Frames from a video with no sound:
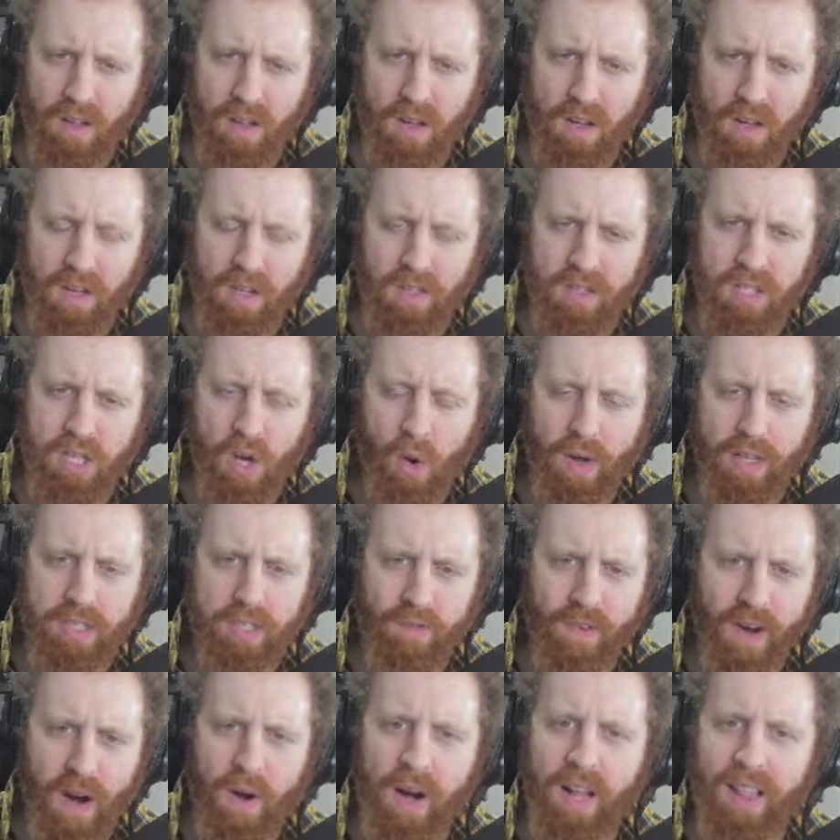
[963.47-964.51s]
So it's
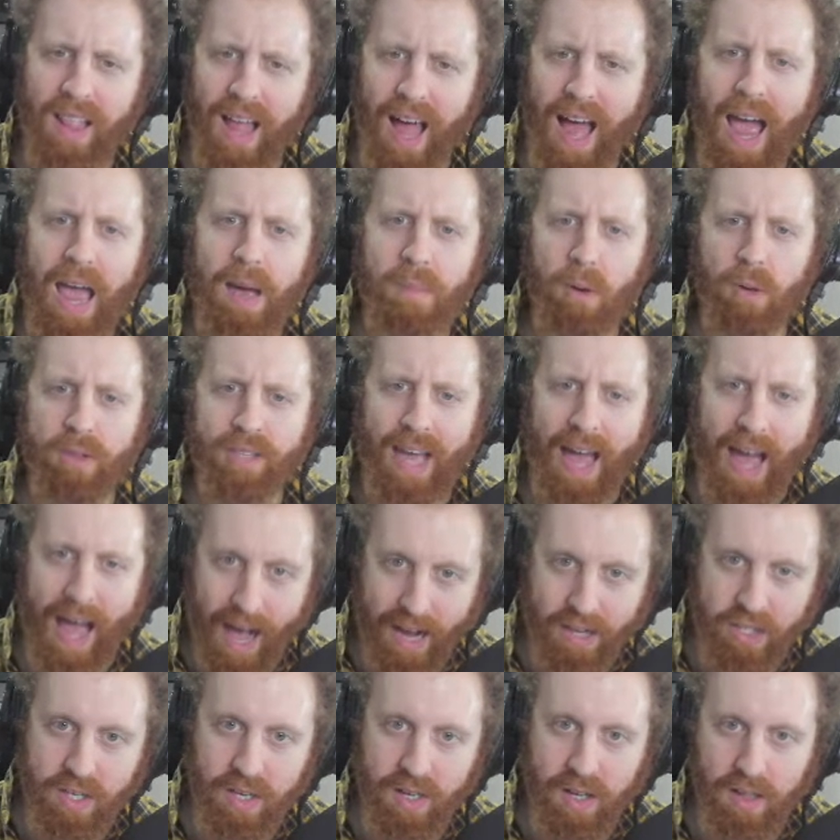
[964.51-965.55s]
very liable to
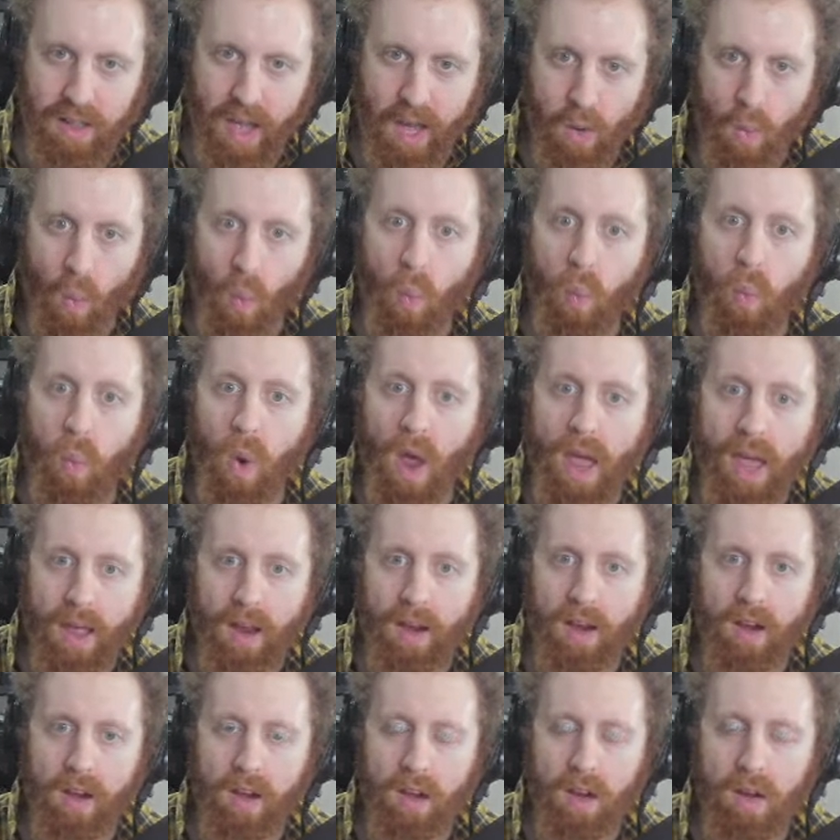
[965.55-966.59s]
actually like
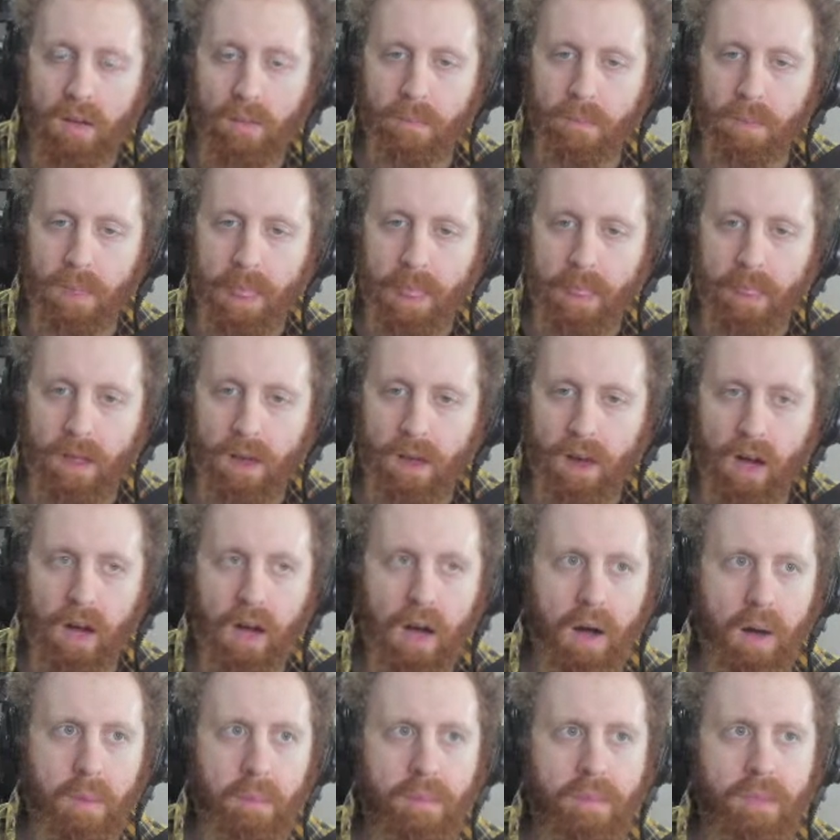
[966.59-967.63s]
win,
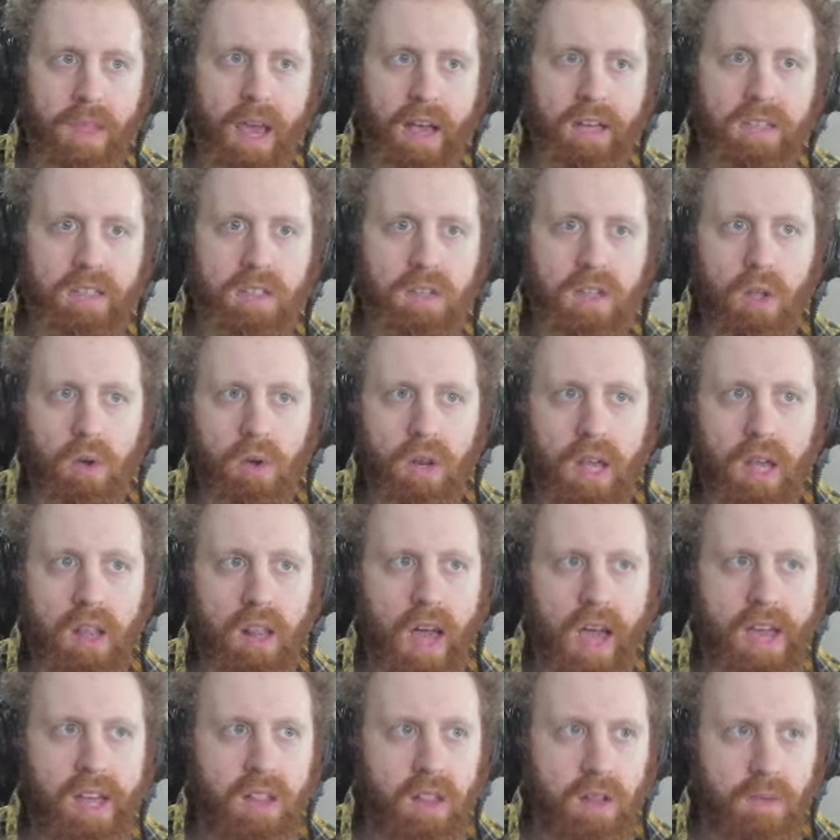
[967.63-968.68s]
excluding
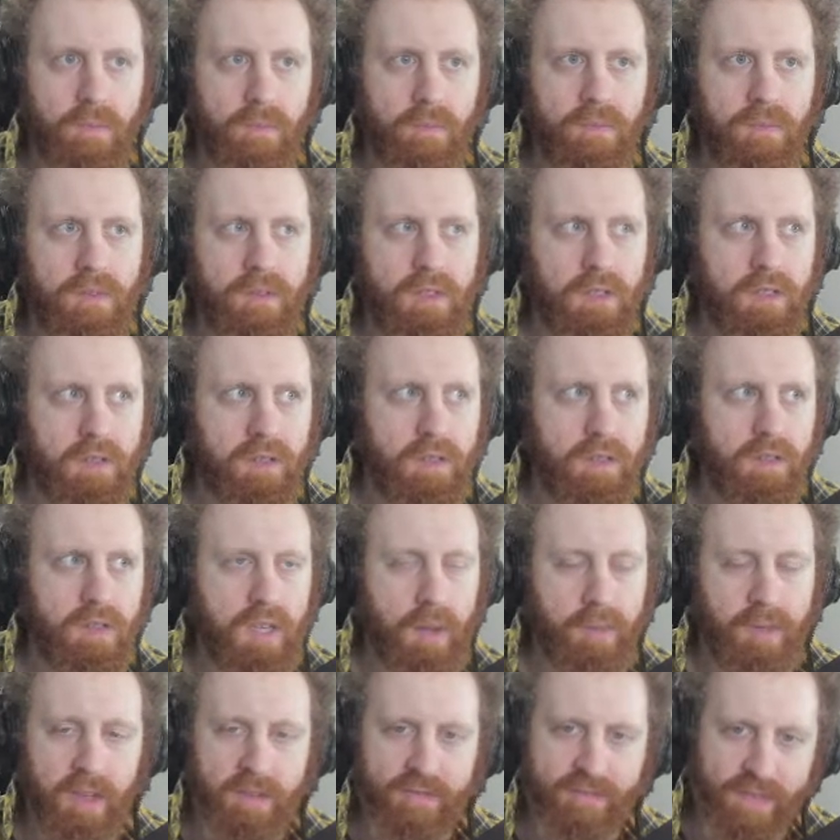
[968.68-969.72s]
like
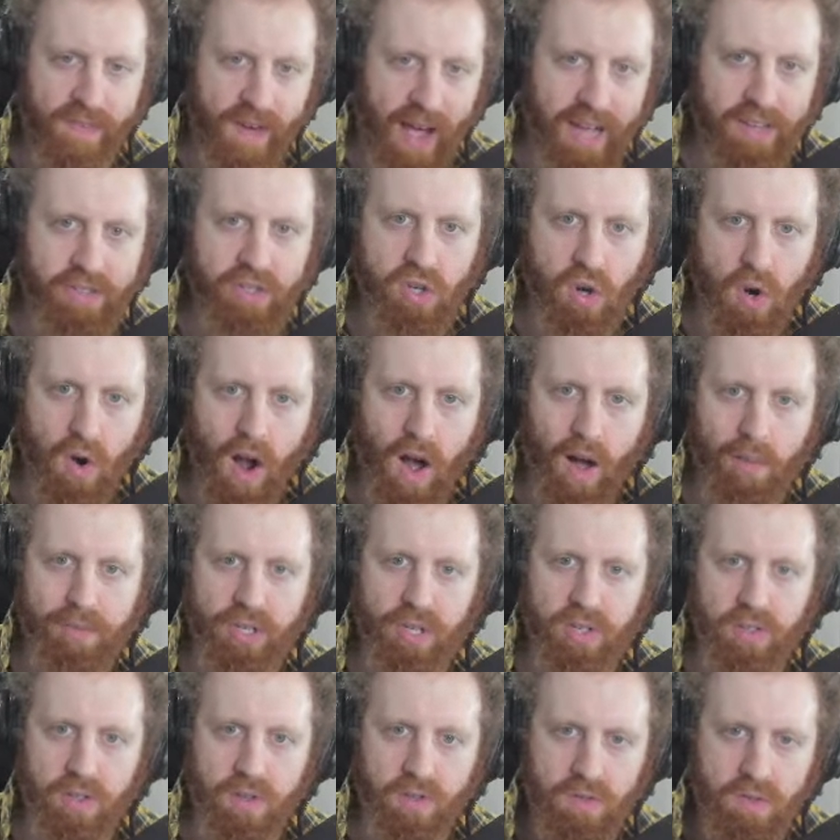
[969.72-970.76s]
some of the faster
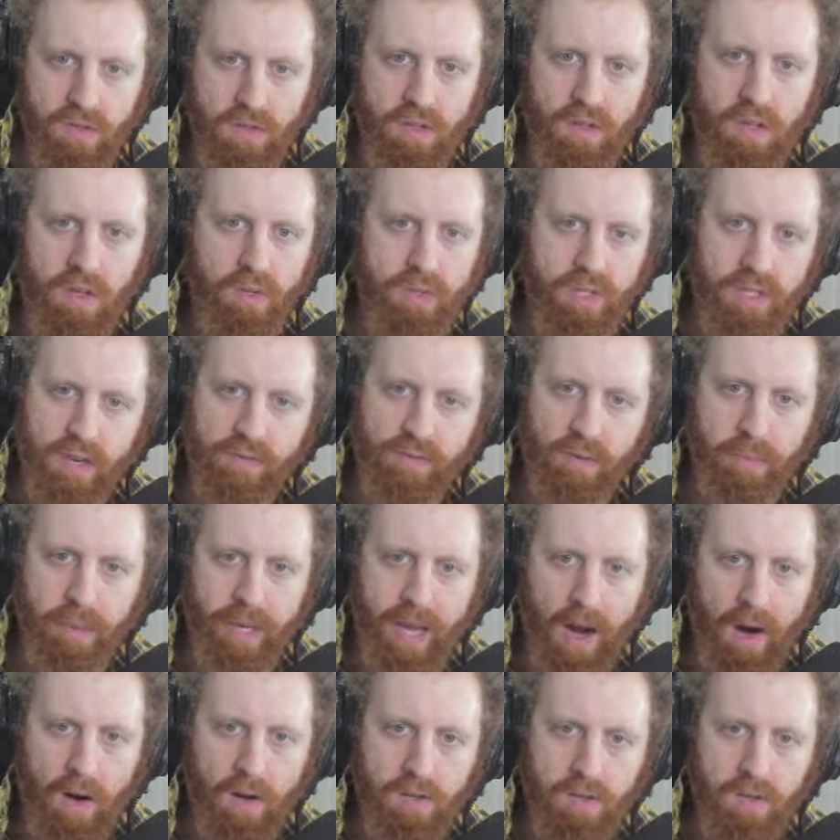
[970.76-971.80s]
options you'll see from
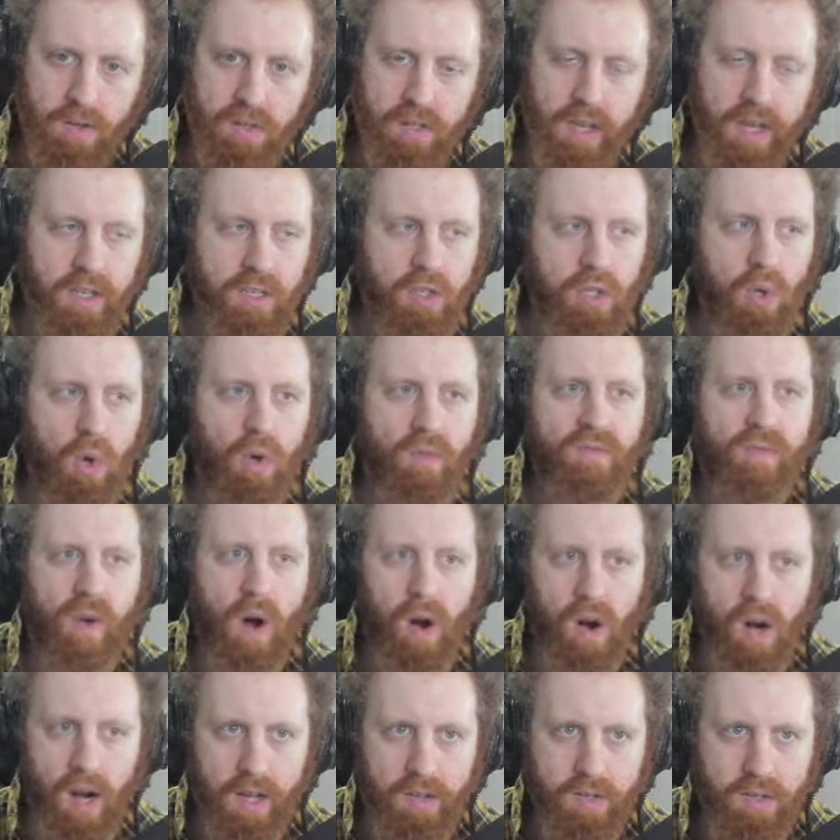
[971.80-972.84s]
characters, like a Soul
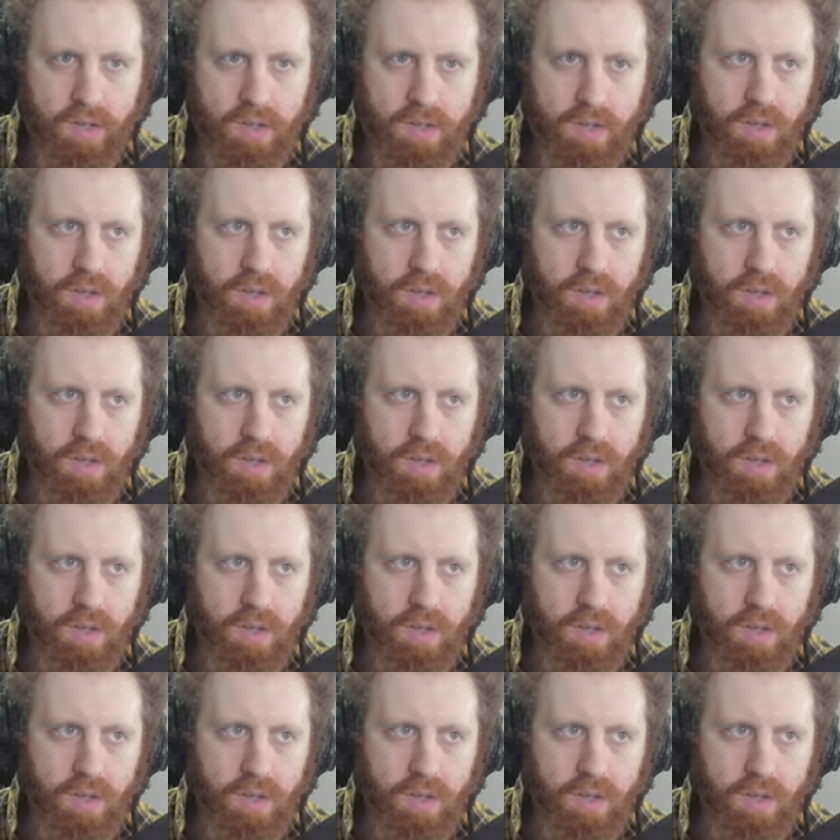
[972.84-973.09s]
Far S.